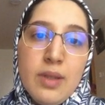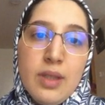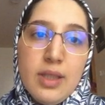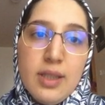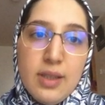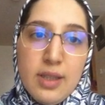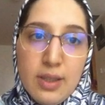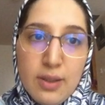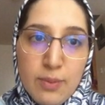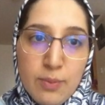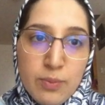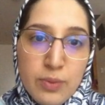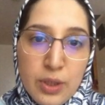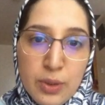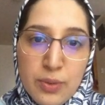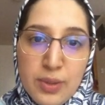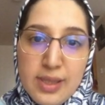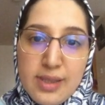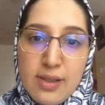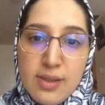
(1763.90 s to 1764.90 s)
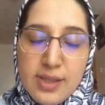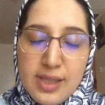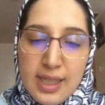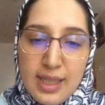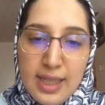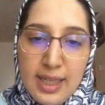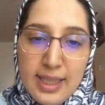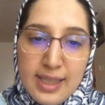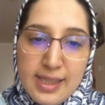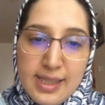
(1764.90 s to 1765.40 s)
the results that
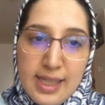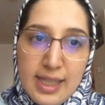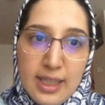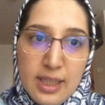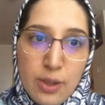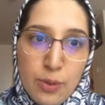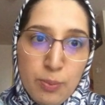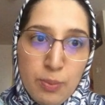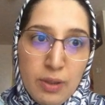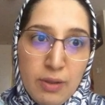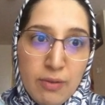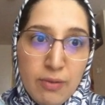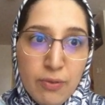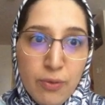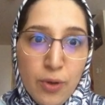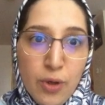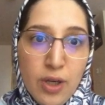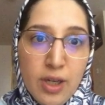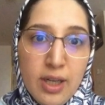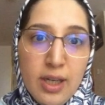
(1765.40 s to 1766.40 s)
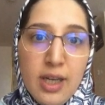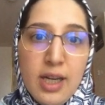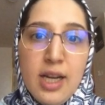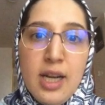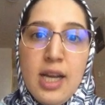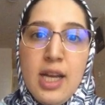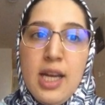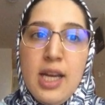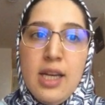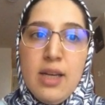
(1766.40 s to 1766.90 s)
I stated before
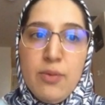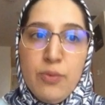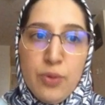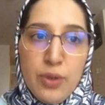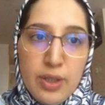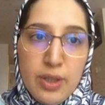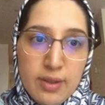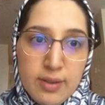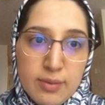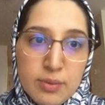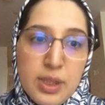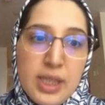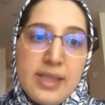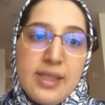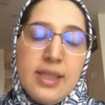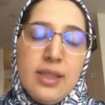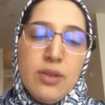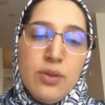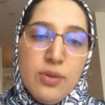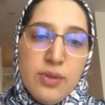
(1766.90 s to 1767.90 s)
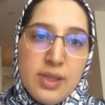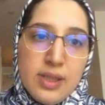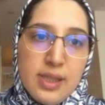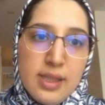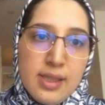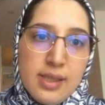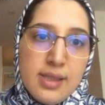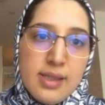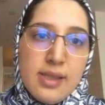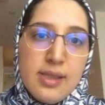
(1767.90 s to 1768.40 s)
for testing
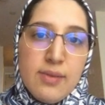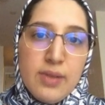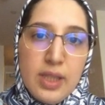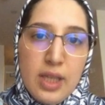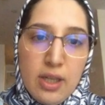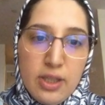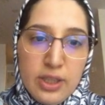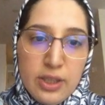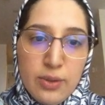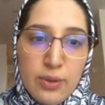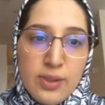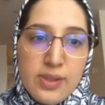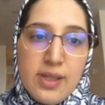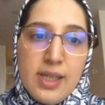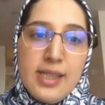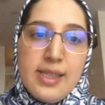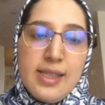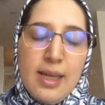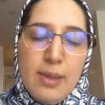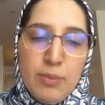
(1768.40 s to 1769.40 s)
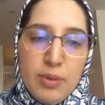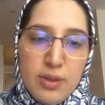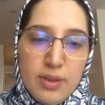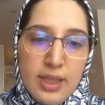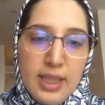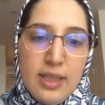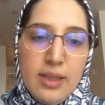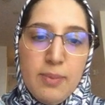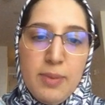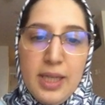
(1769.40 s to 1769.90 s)
closeness with unequal size sample
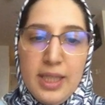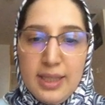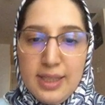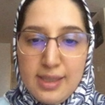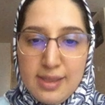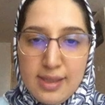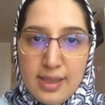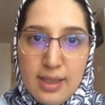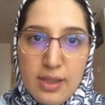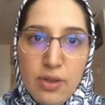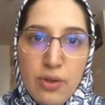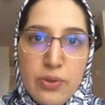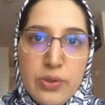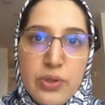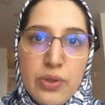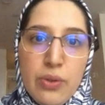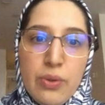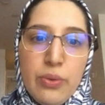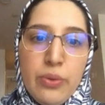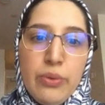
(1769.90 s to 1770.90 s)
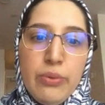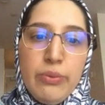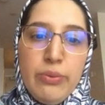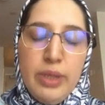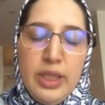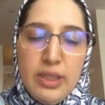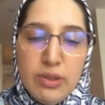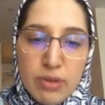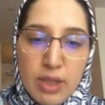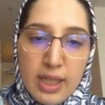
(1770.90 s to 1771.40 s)
independence, and also
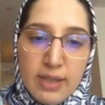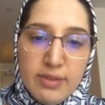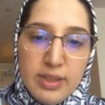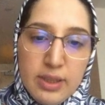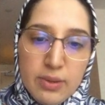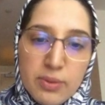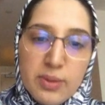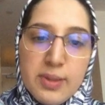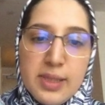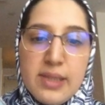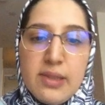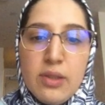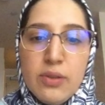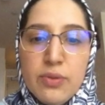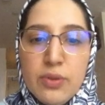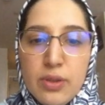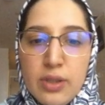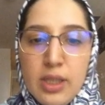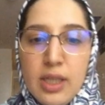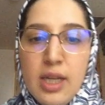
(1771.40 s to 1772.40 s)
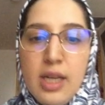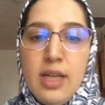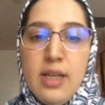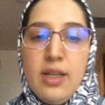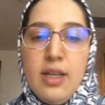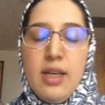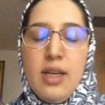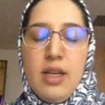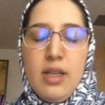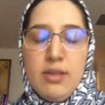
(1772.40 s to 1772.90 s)
redriving the result for
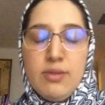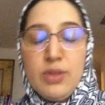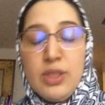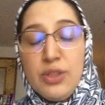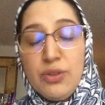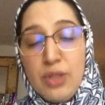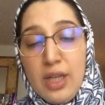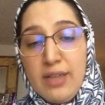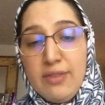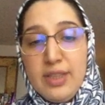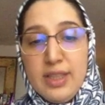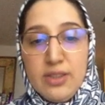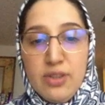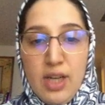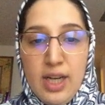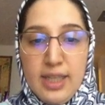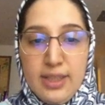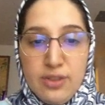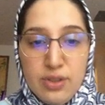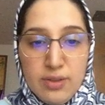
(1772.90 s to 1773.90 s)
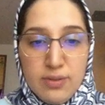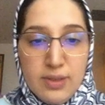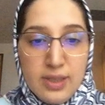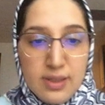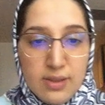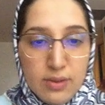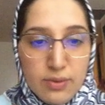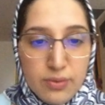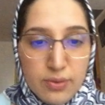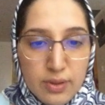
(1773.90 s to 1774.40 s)
redriving tighter
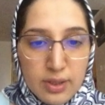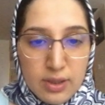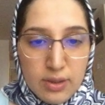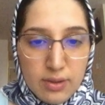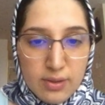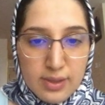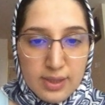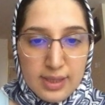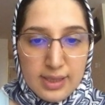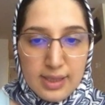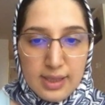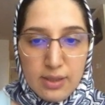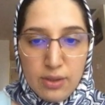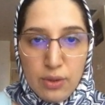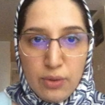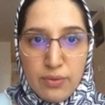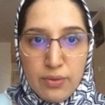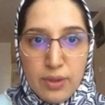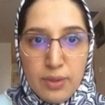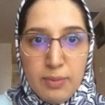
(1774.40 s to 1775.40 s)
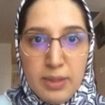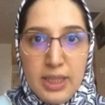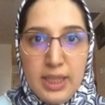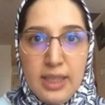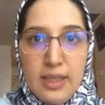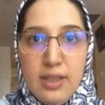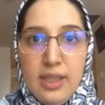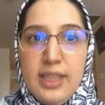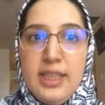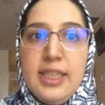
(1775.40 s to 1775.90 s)
result for closeness and uniformity in
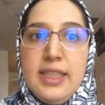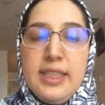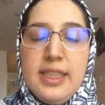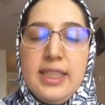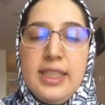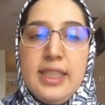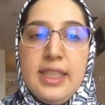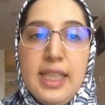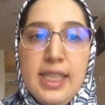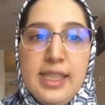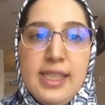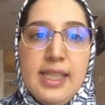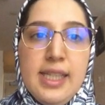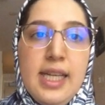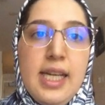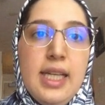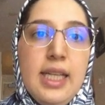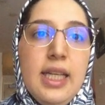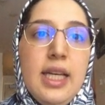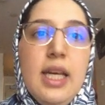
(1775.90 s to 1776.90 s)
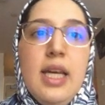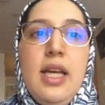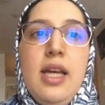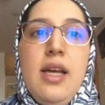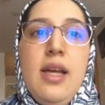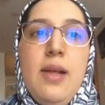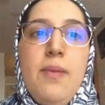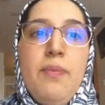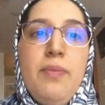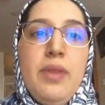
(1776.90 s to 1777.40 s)
identity testing.
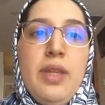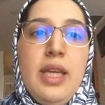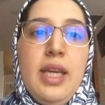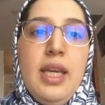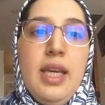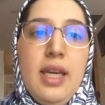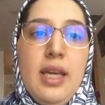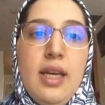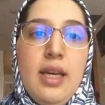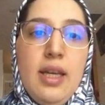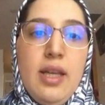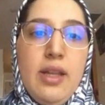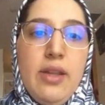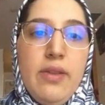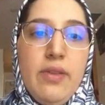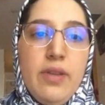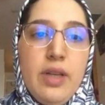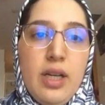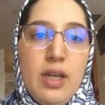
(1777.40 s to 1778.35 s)
And